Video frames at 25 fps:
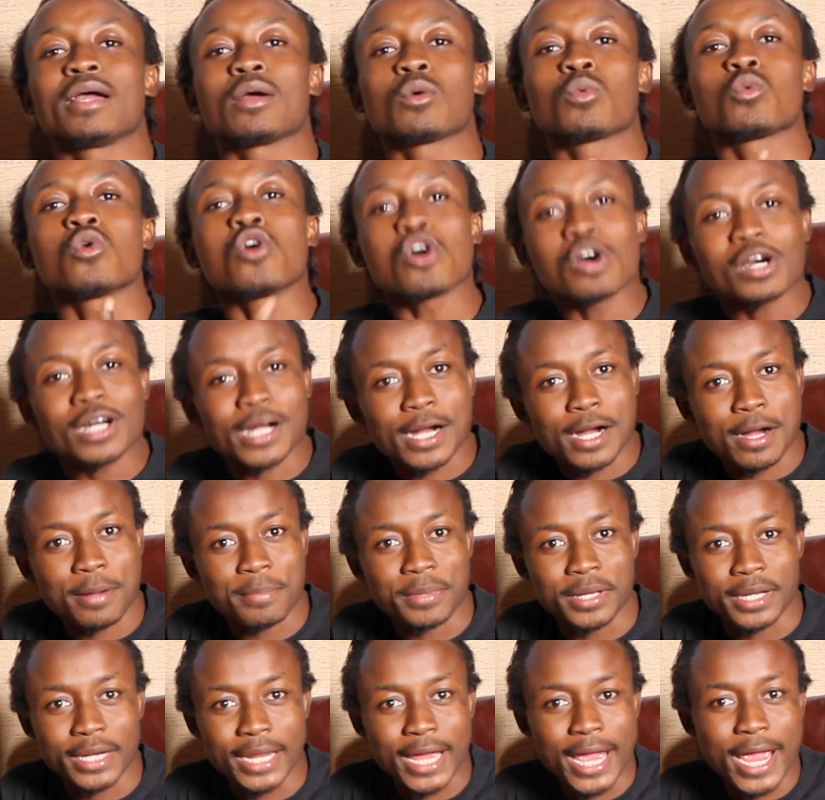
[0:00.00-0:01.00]

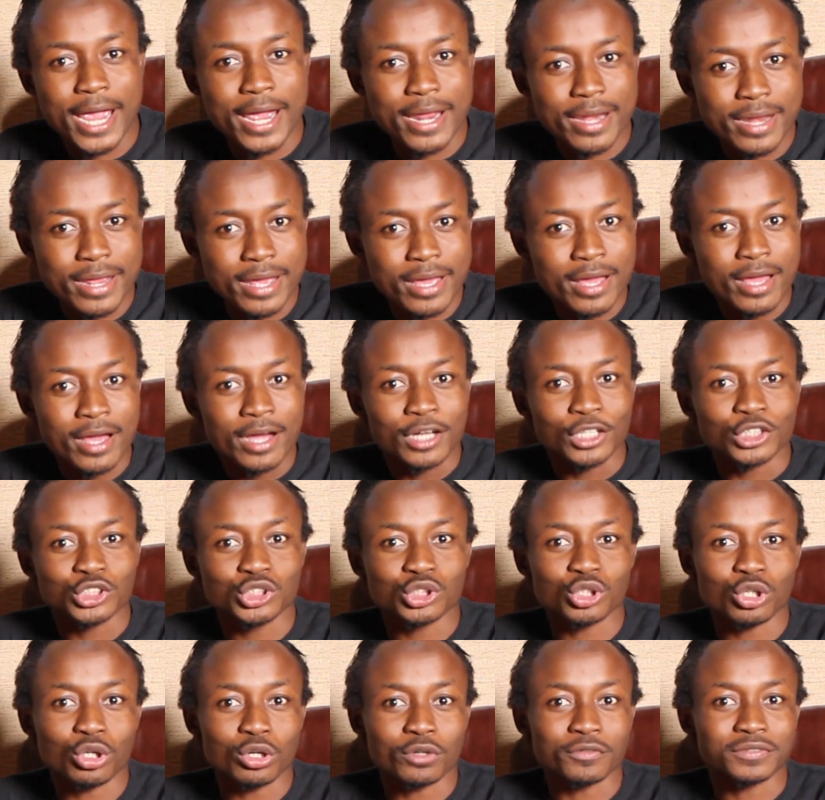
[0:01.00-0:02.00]
welcoming any
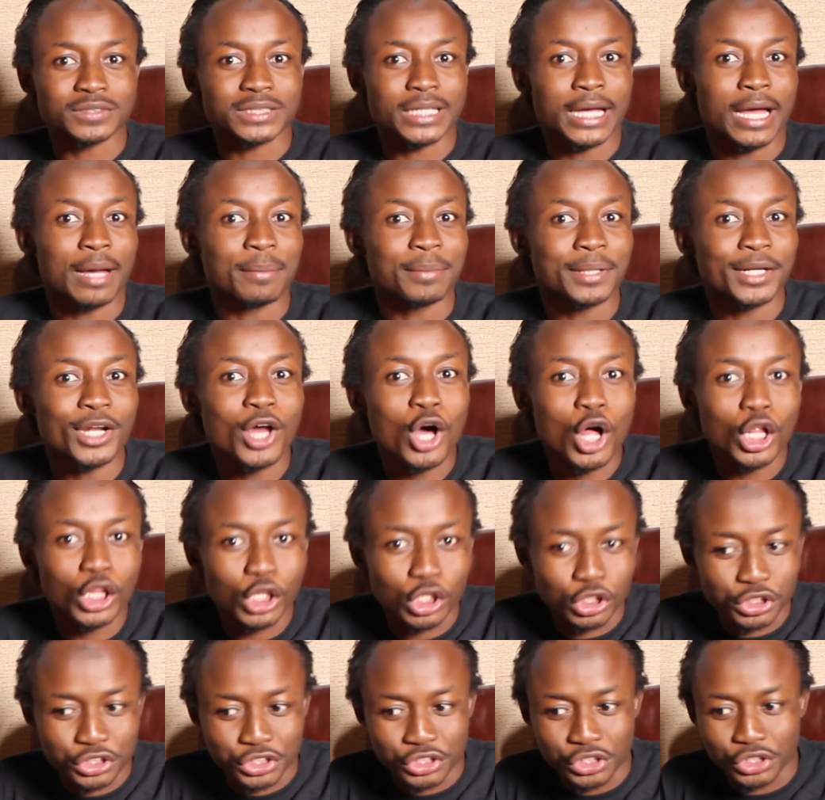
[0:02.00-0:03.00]
sort of
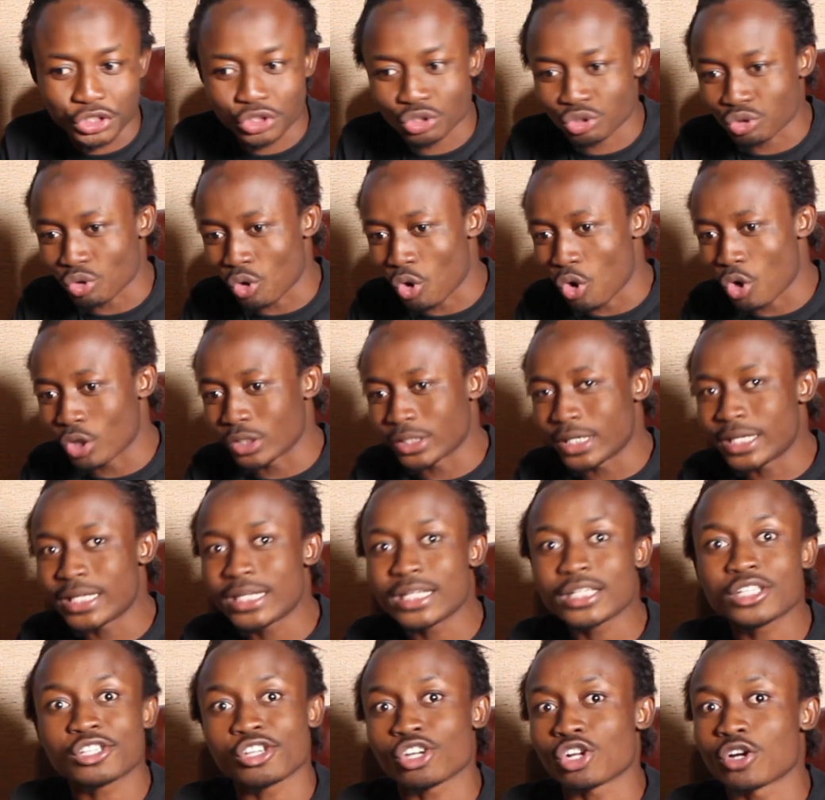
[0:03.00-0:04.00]
terminologies or
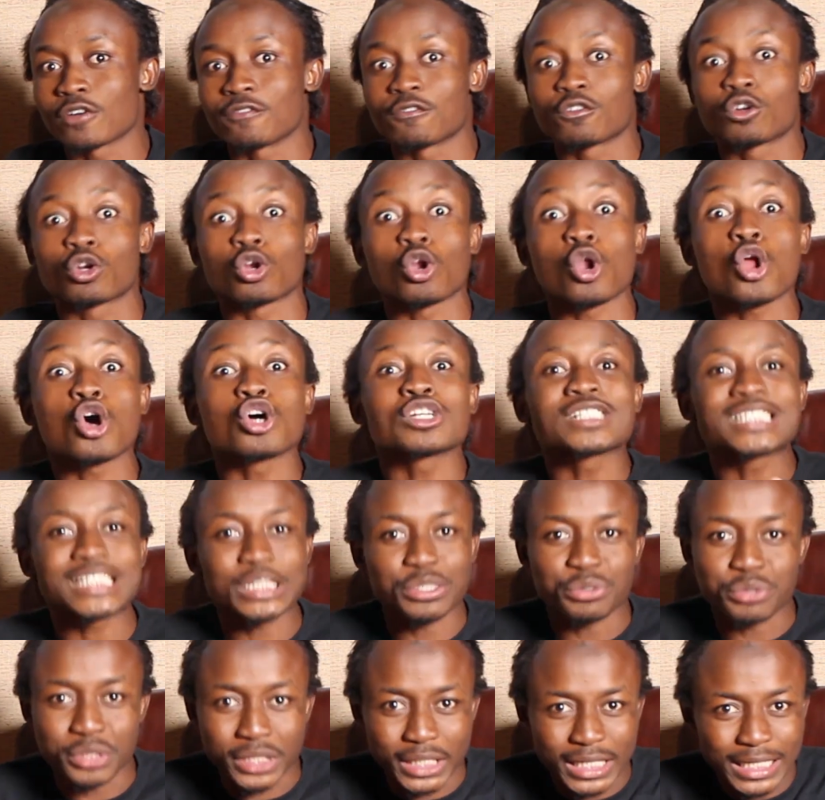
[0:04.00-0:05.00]
any sort of
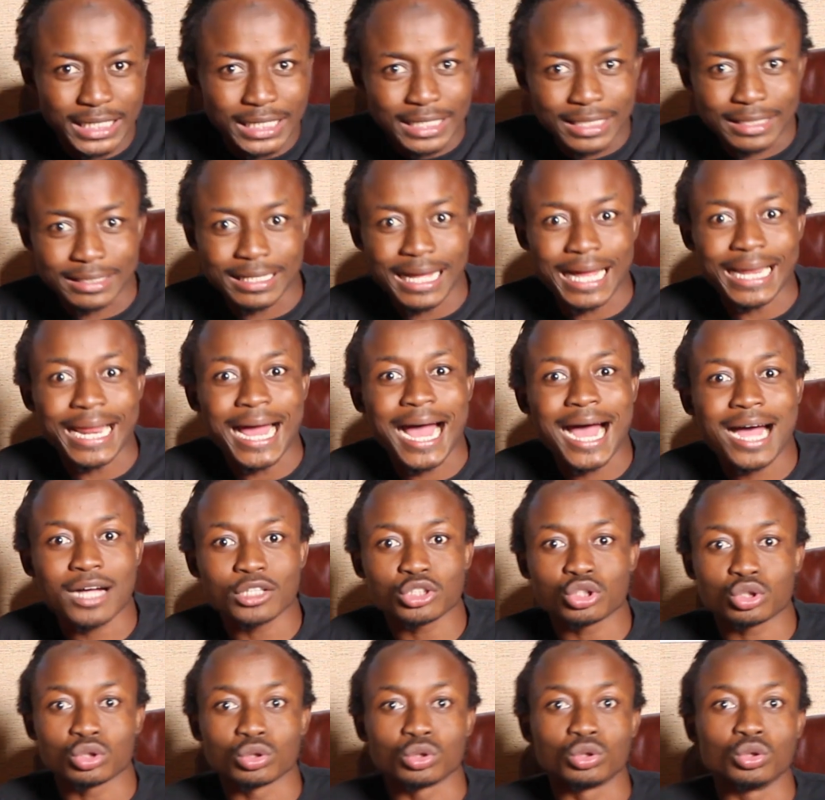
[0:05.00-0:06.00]
glossary that
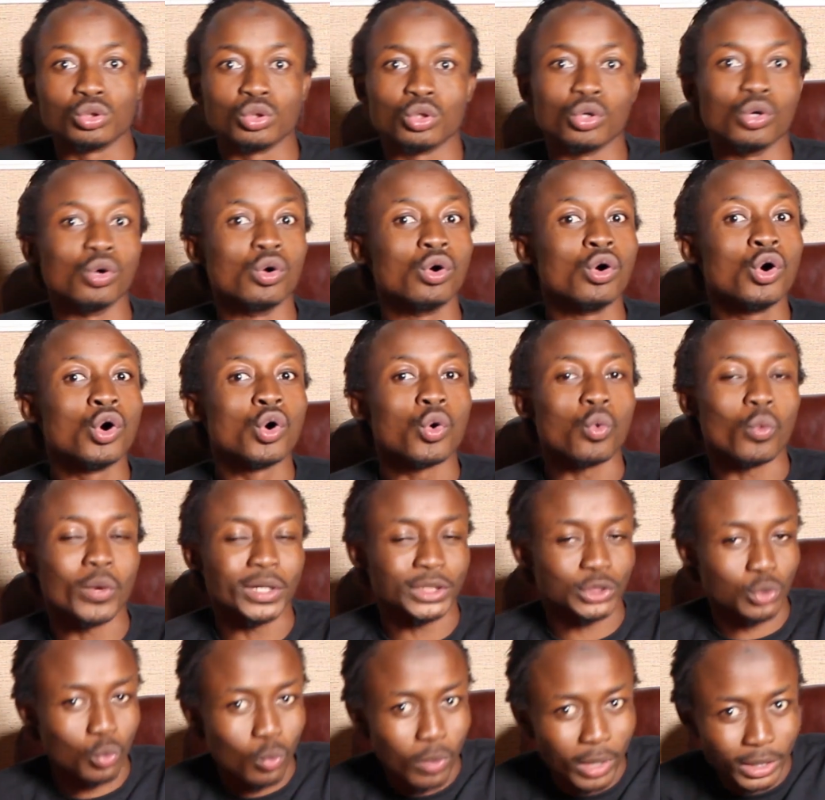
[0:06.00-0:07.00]
has to do
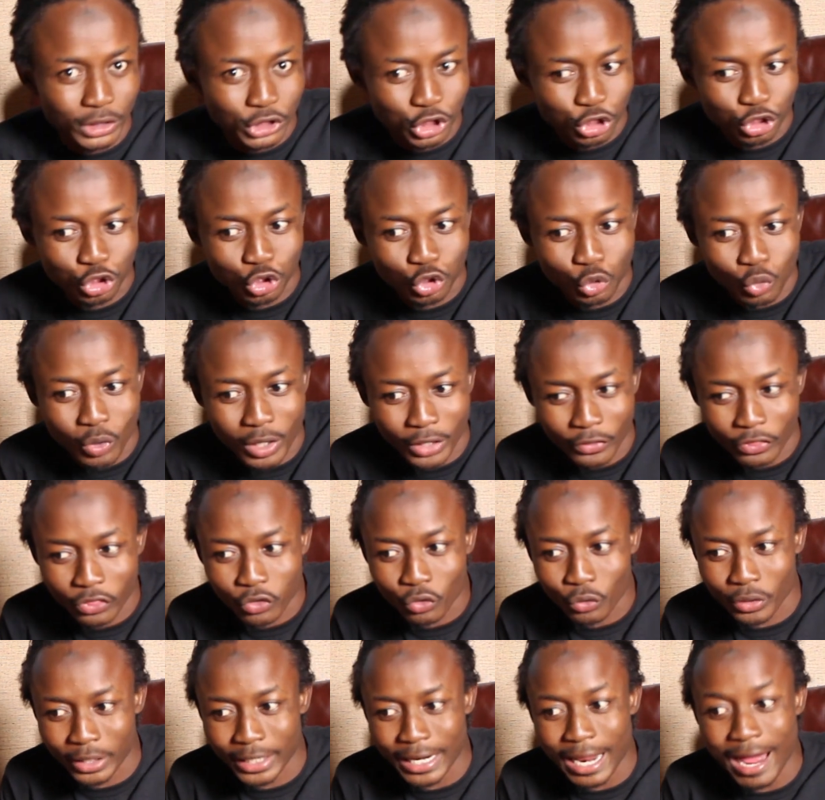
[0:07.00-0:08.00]
with what you are
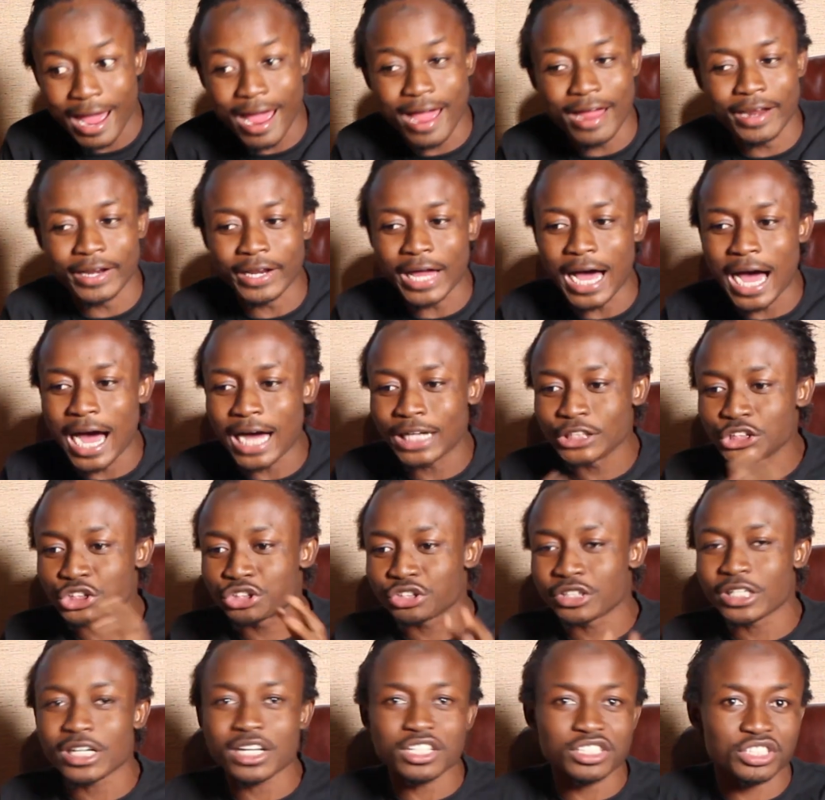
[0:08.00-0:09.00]
doing. And
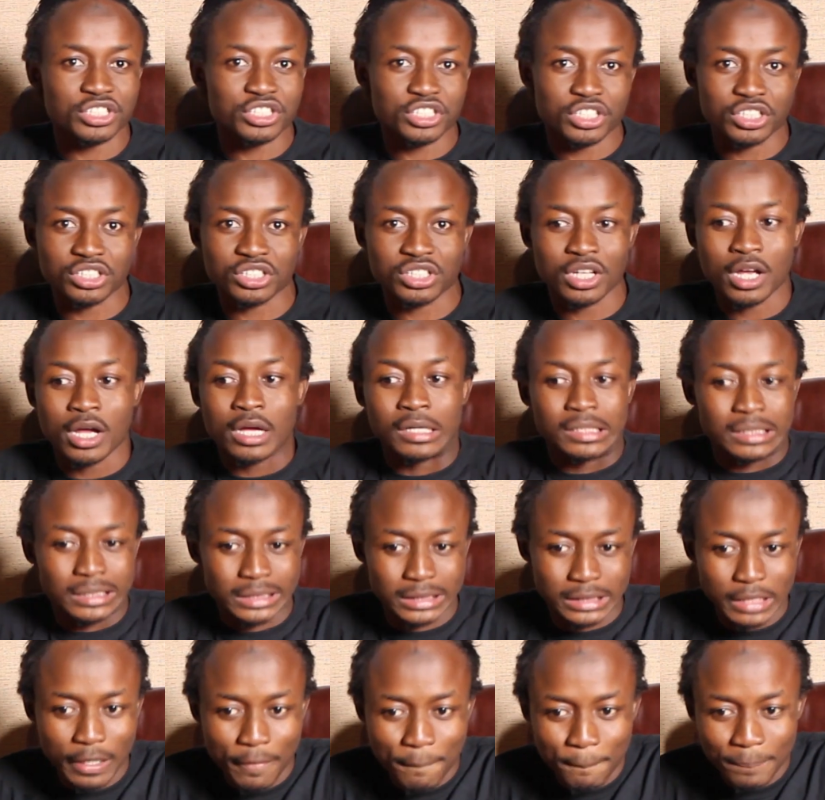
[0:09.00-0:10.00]
Andreas just
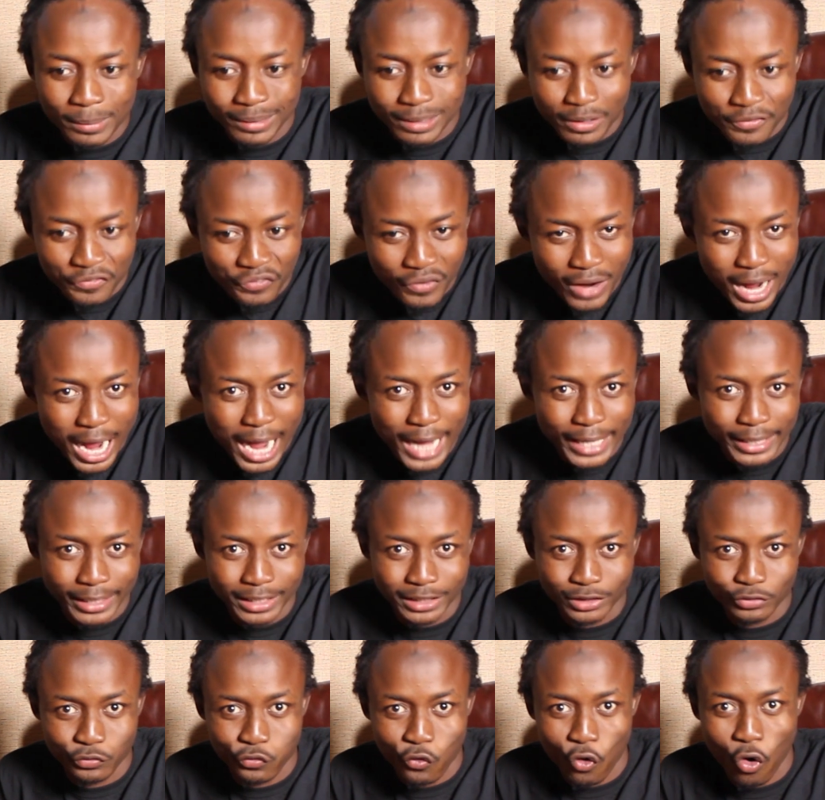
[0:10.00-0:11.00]
simplified
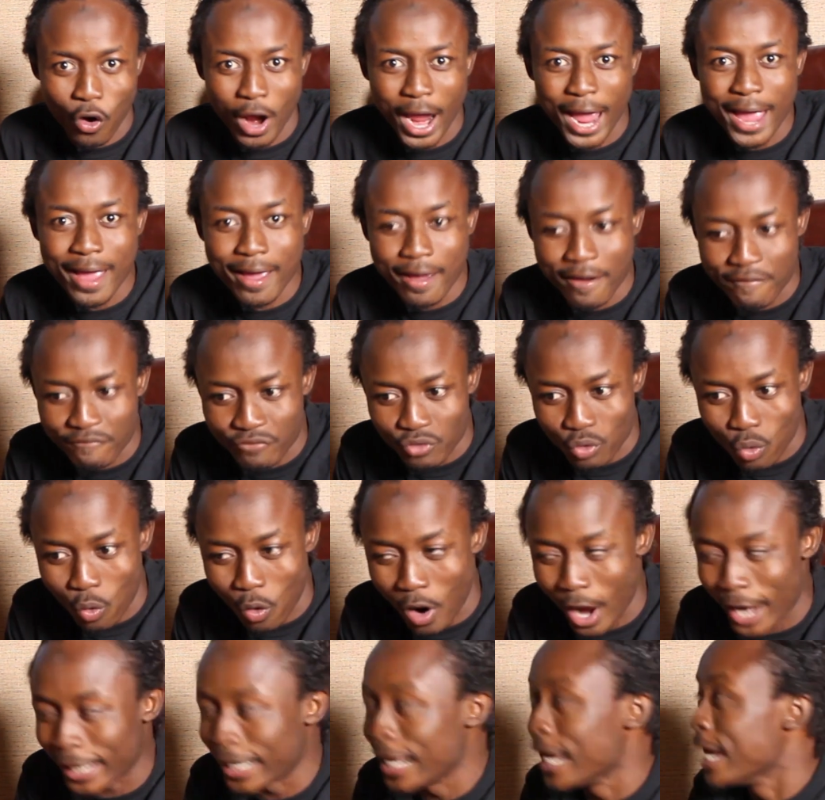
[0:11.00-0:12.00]
it for
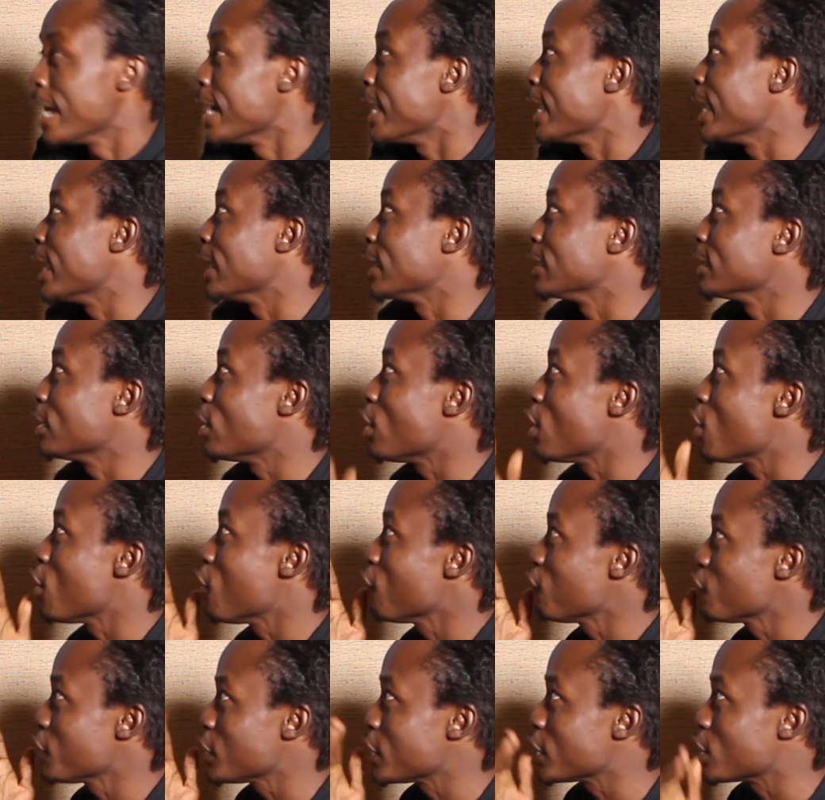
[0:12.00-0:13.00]
everyone. And
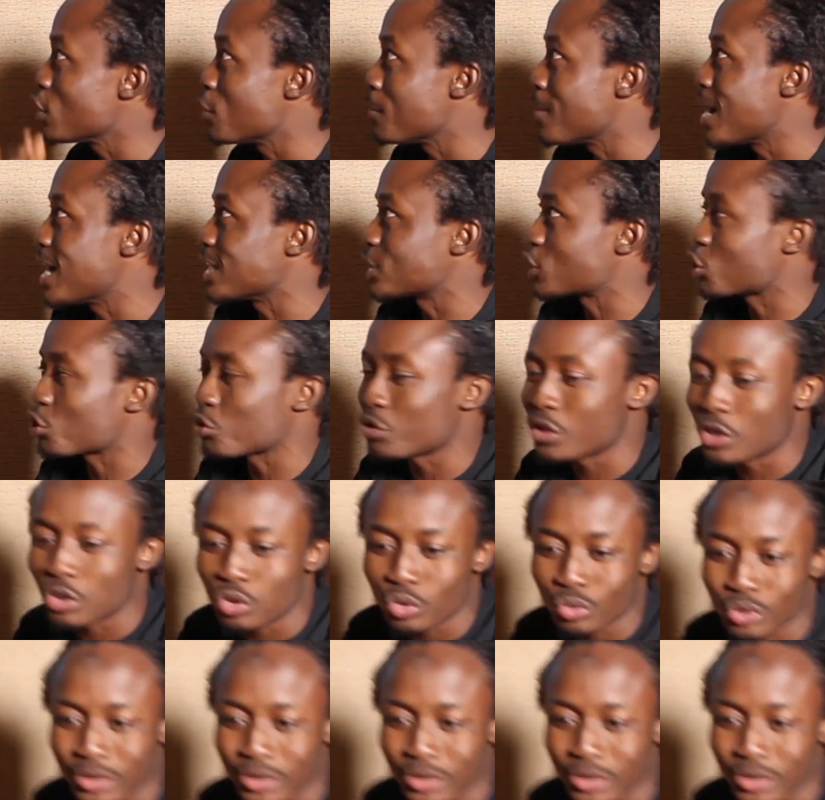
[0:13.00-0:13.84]
over here on my screen,